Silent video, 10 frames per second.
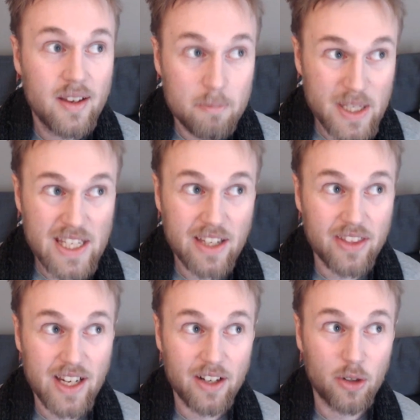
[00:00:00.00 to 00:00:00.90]
being
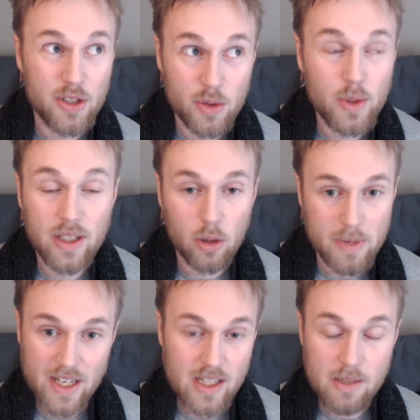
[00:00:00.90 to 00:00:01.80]
there or doing or
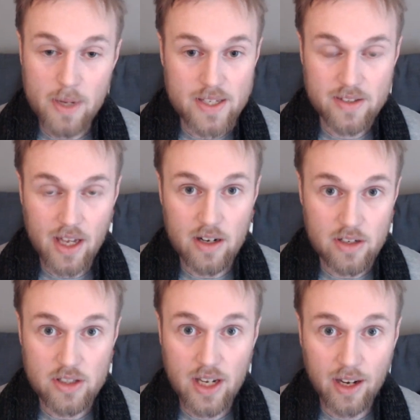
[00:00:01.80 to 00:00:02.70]
making the best out of
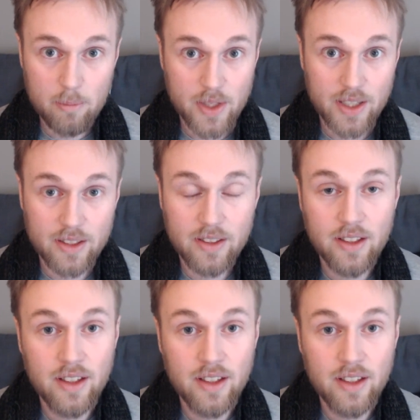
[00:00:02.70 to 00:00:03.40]
your time there.